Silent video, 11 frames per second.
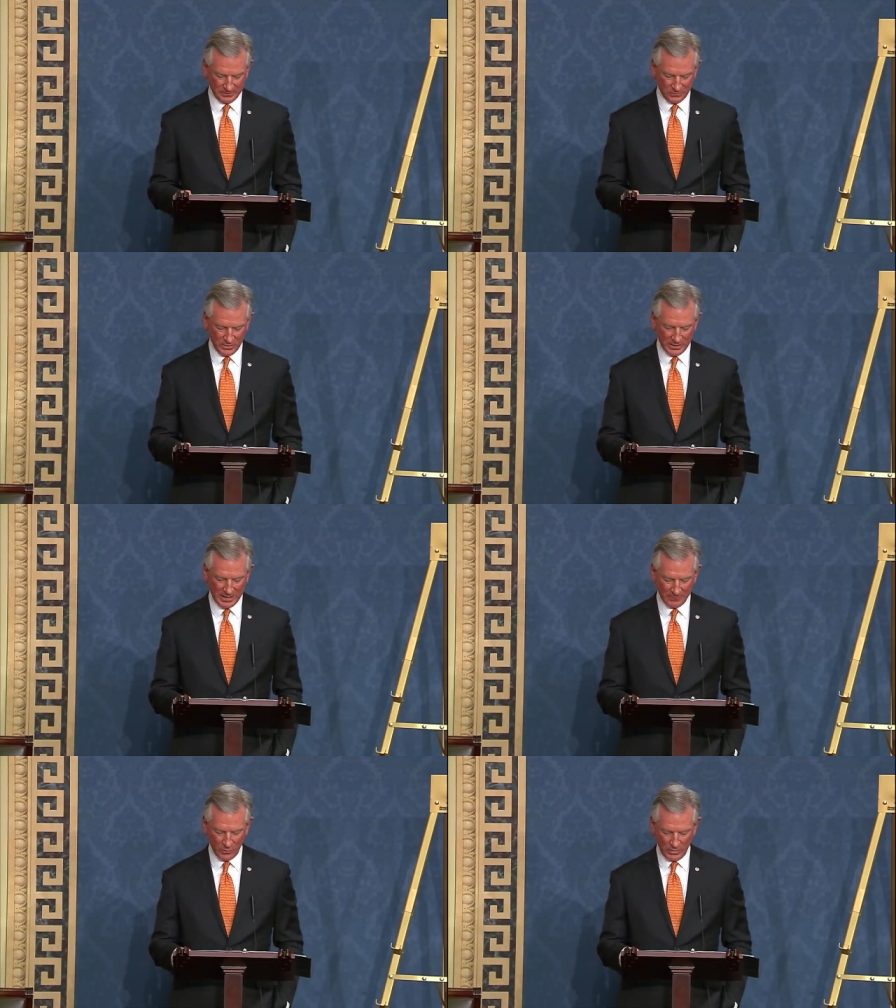Well,
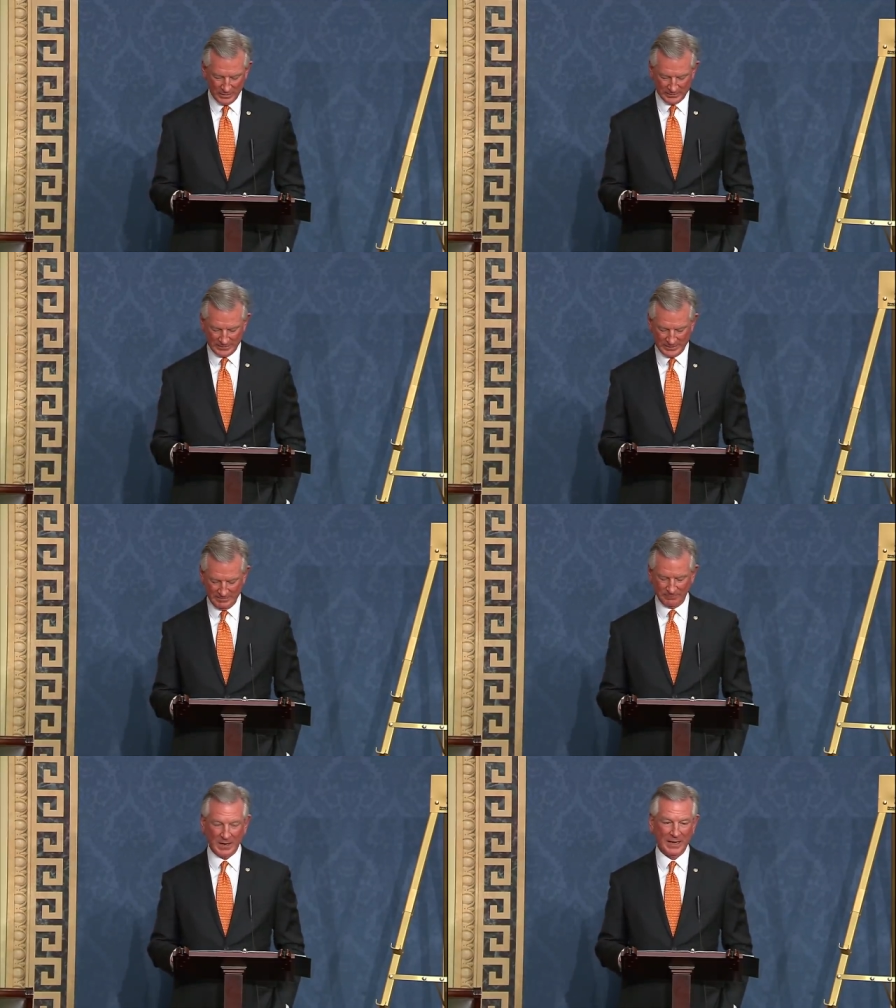I'm willing to
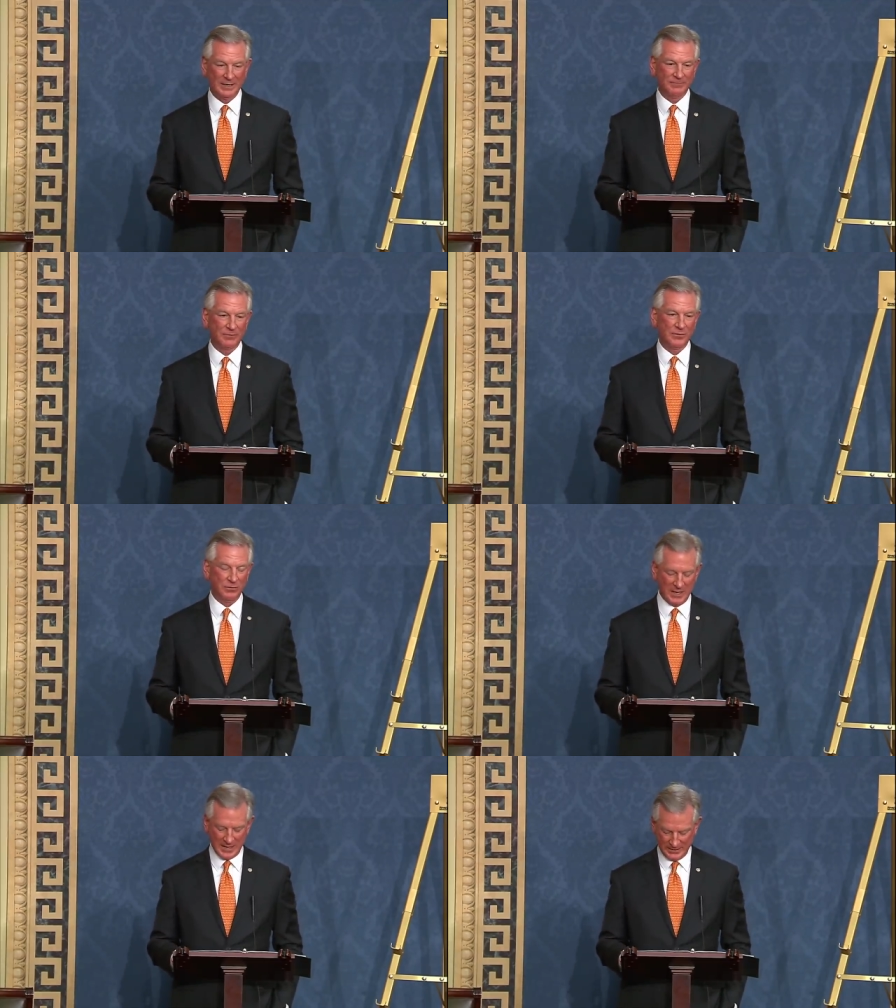keep fighting for the
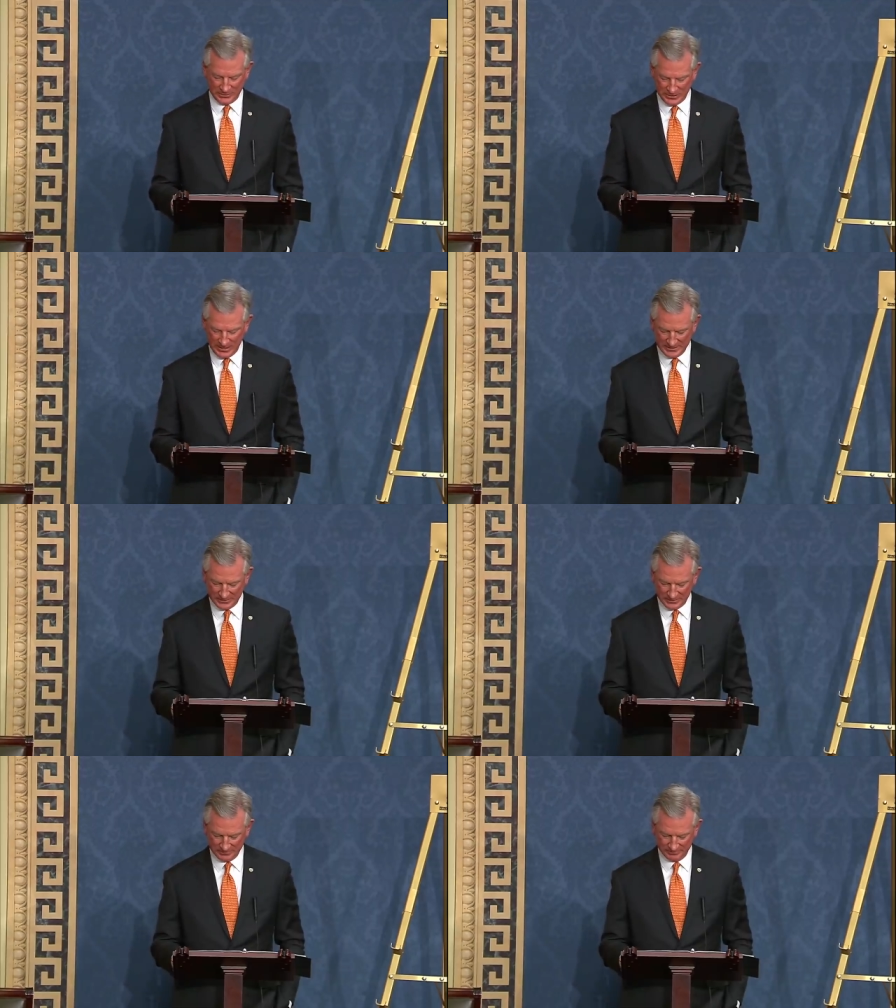United
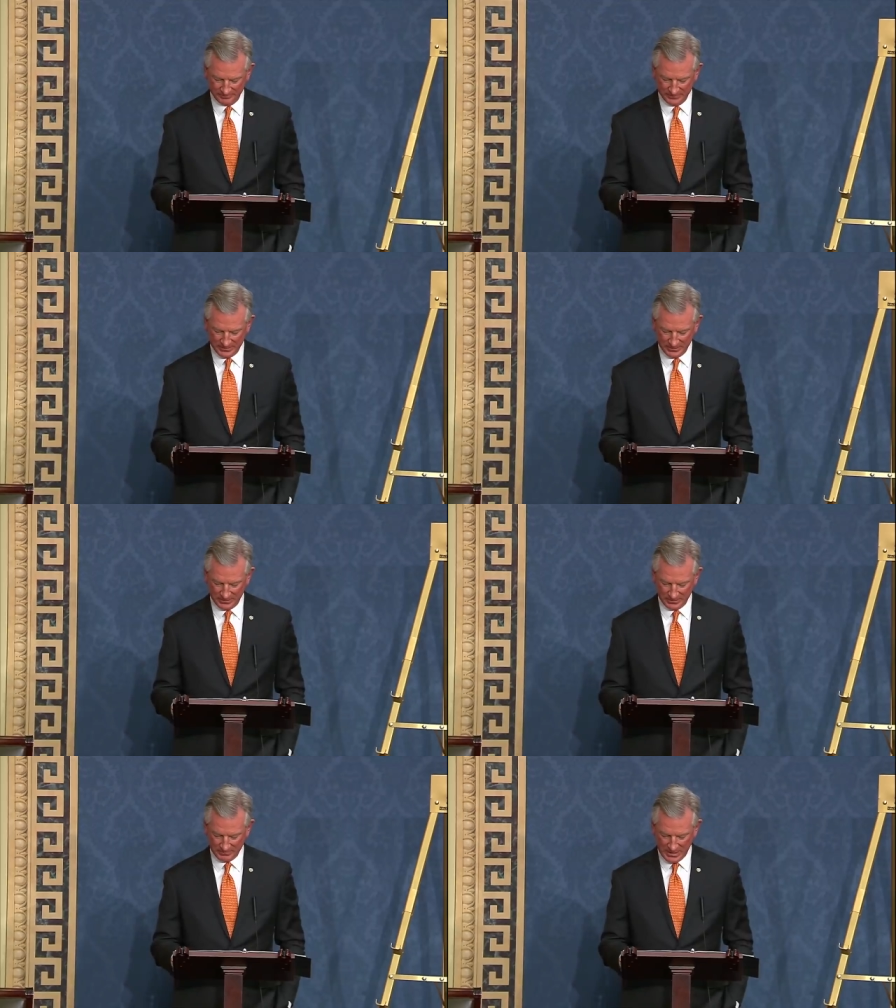States
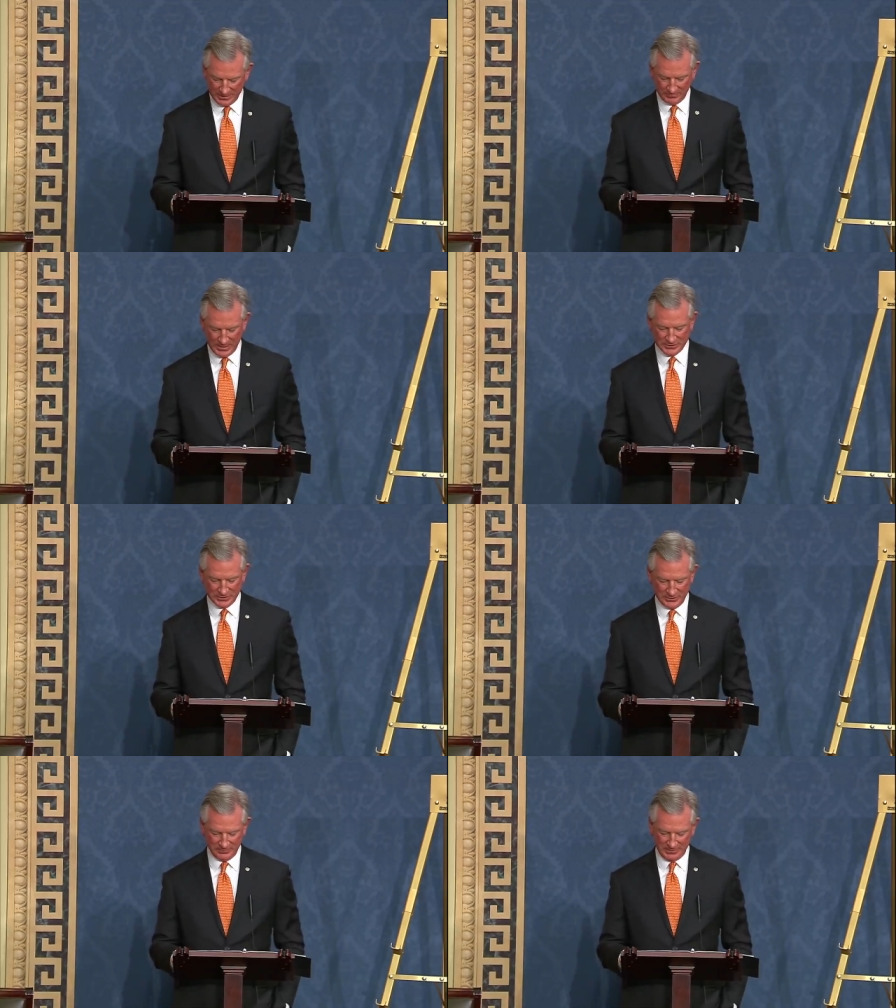by
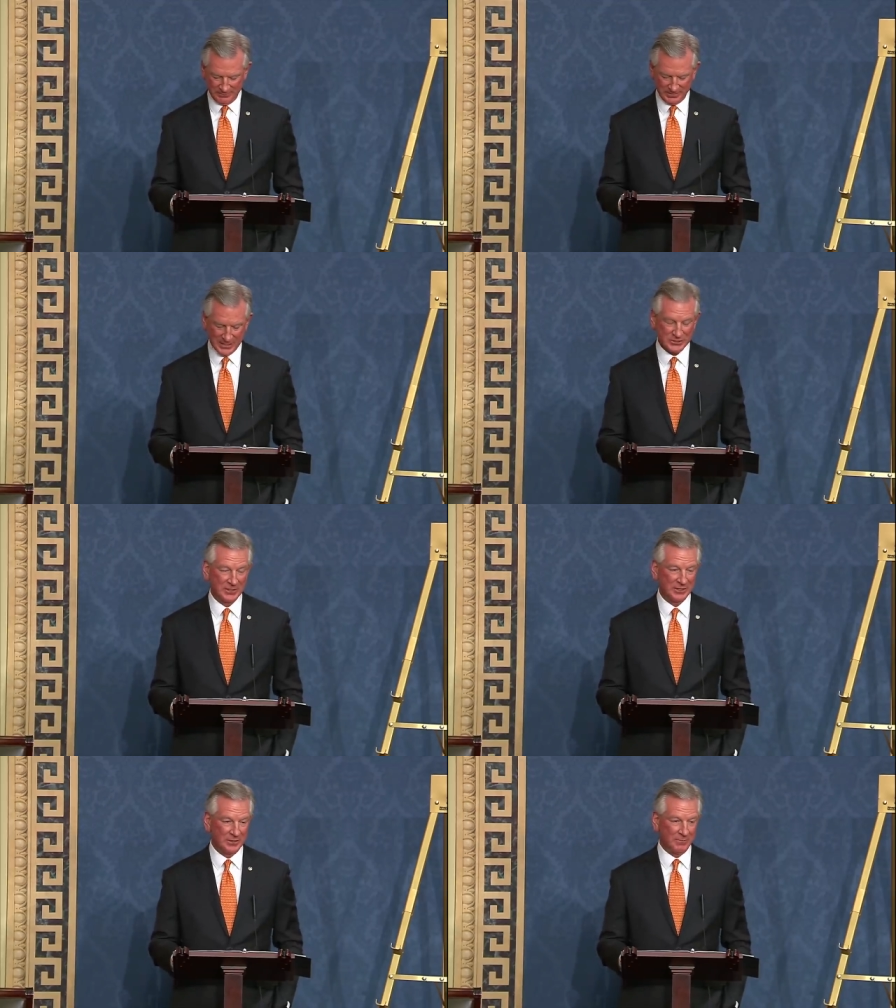investing,
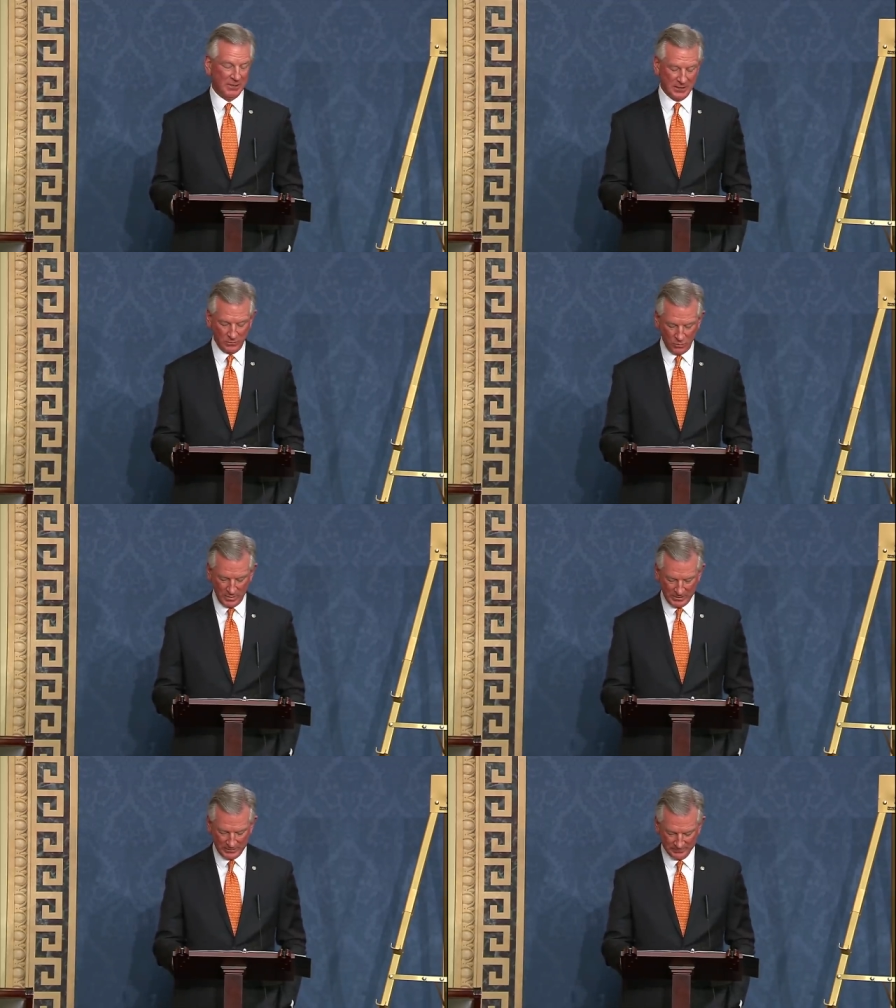investing in the men and
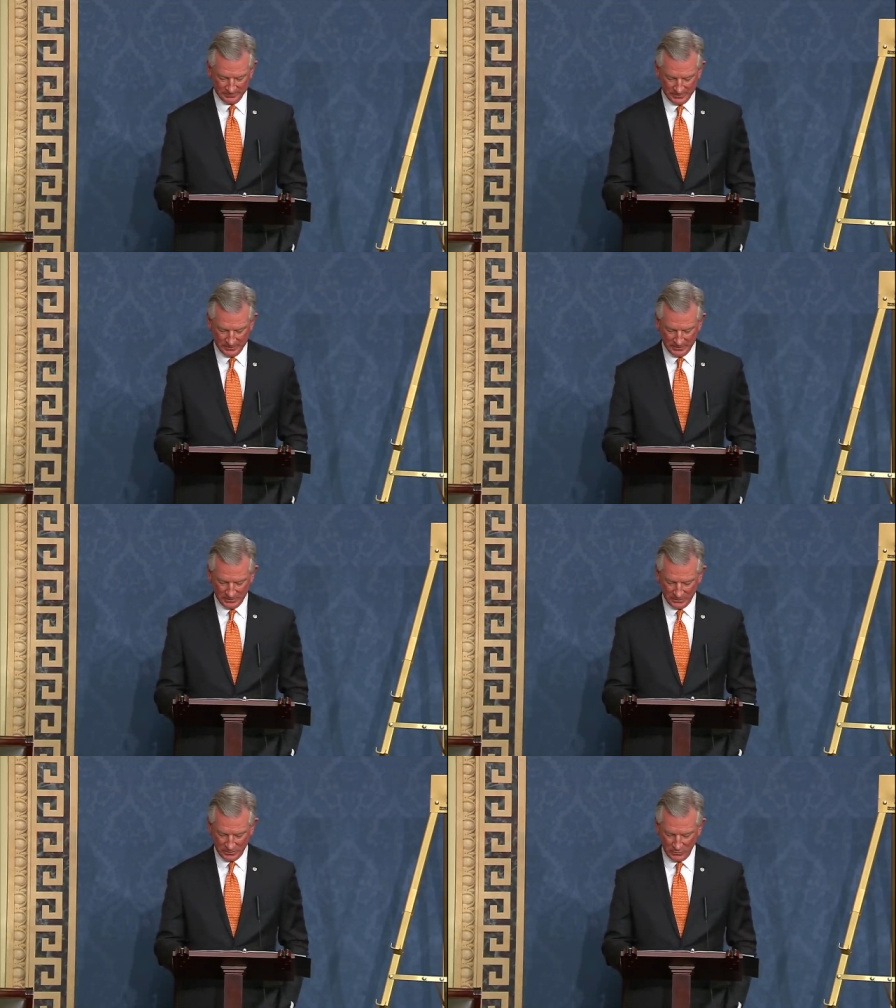women
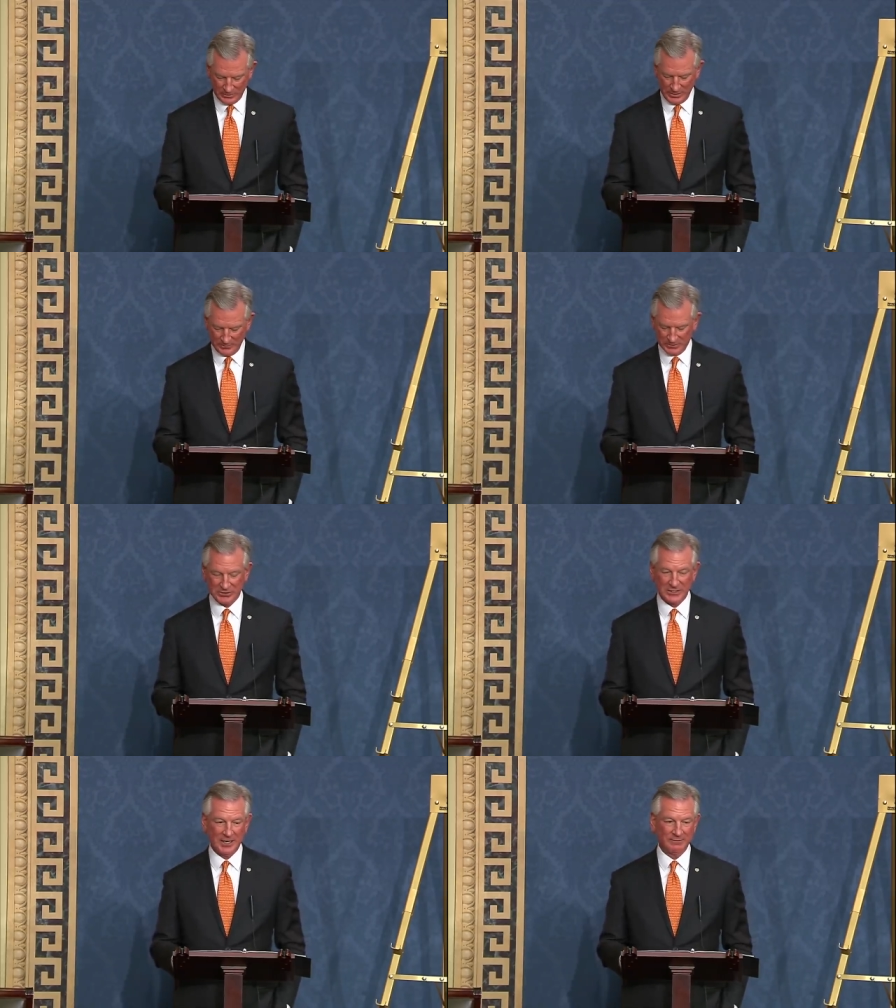who keep us
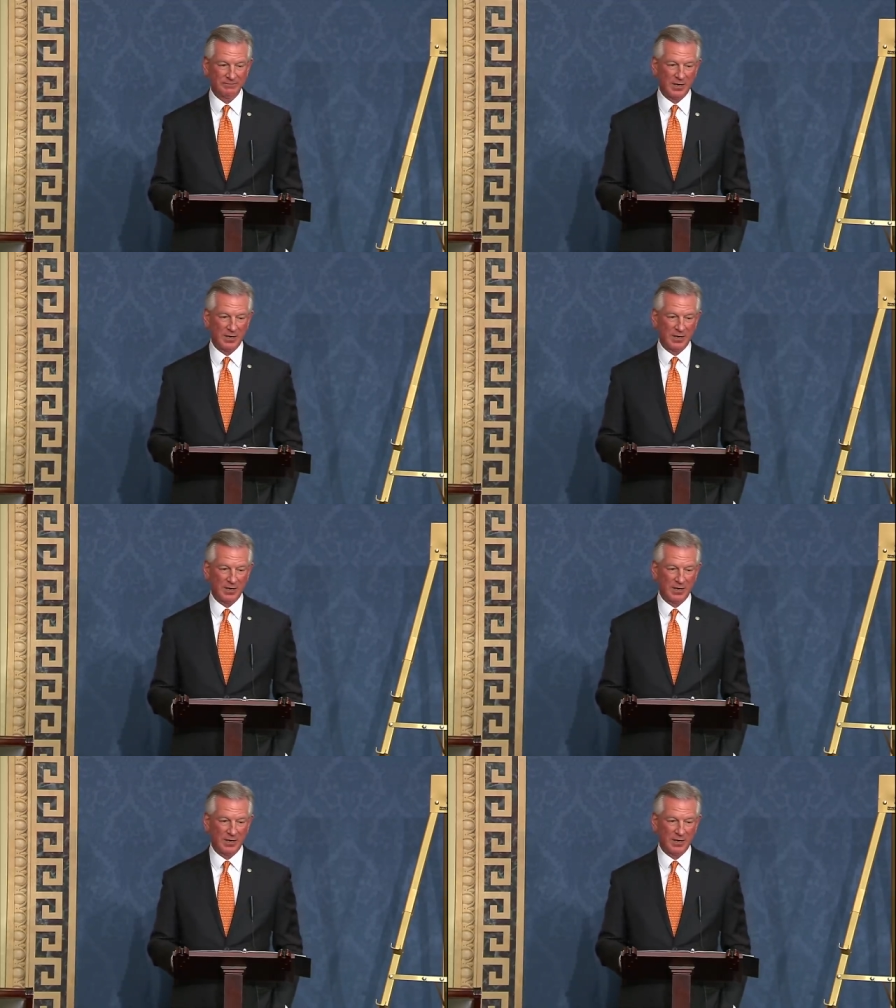safe.